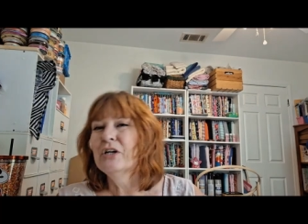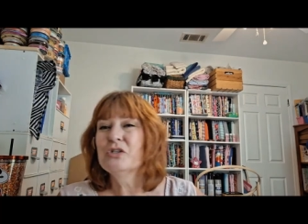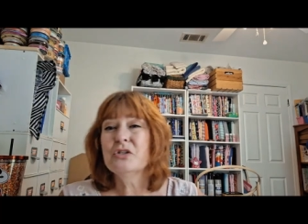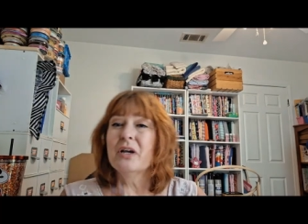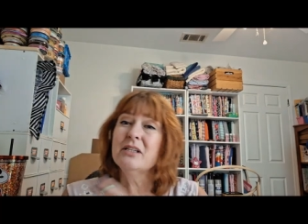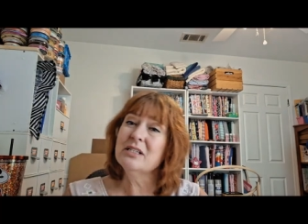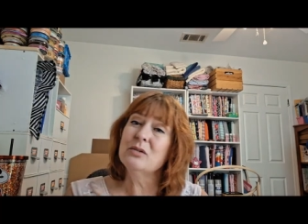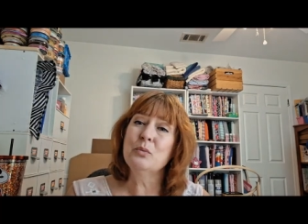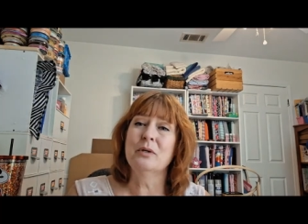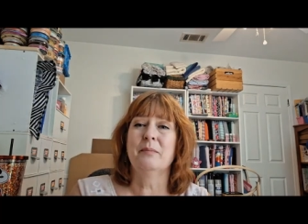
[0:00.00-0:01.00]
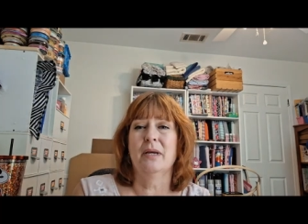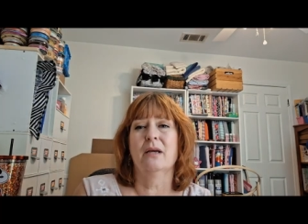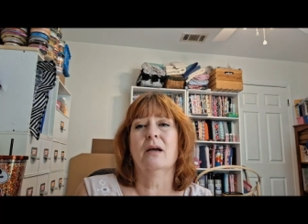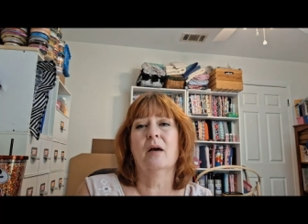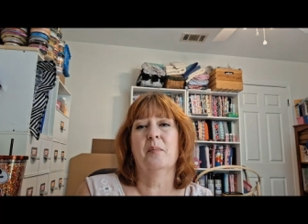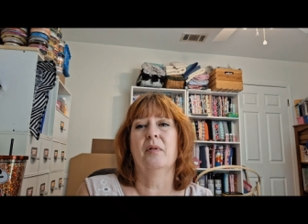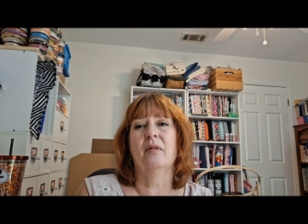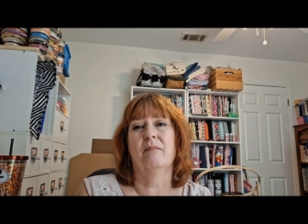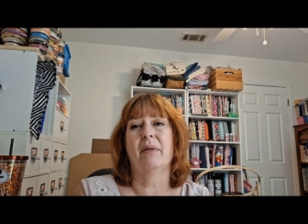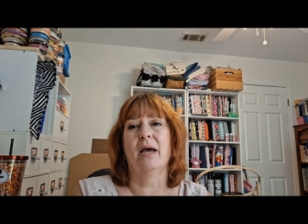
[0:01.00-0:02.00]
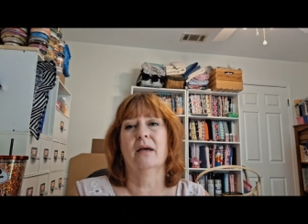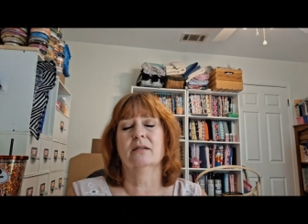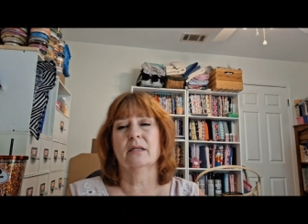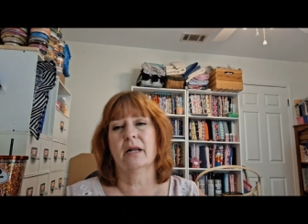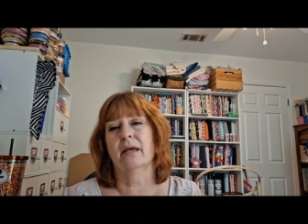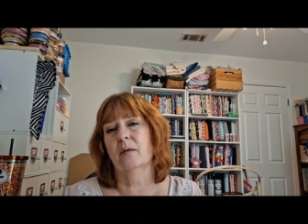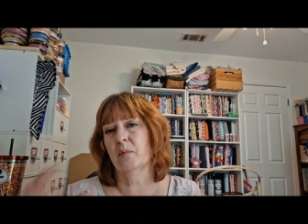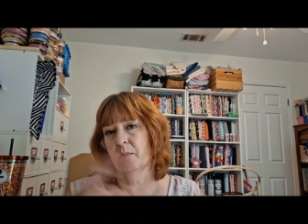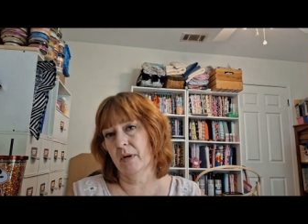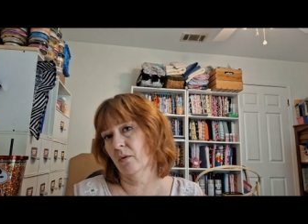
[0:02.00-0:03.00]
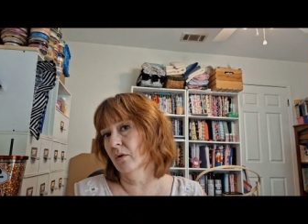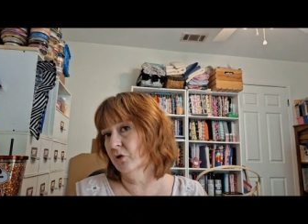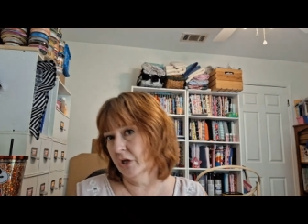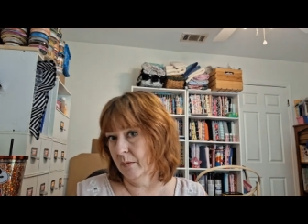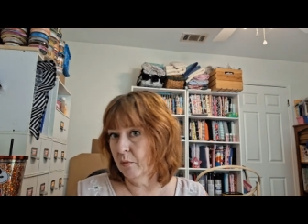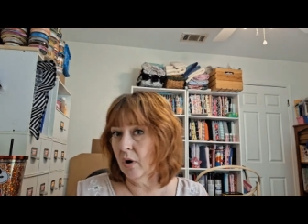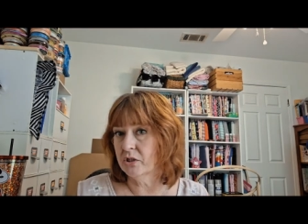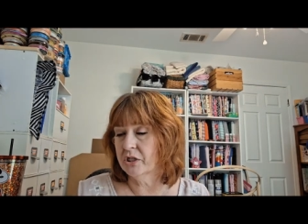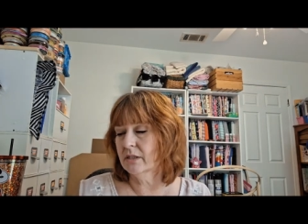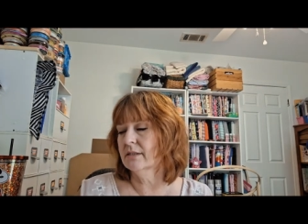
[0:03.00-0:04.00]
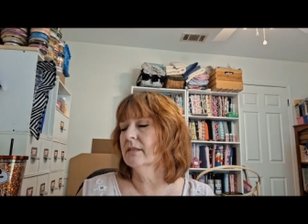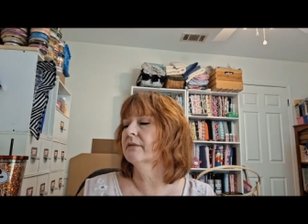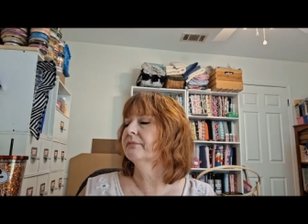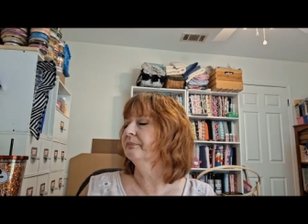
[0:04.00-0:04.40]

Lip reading: So I did want to make a couple of bags that I could put my crochet projects in.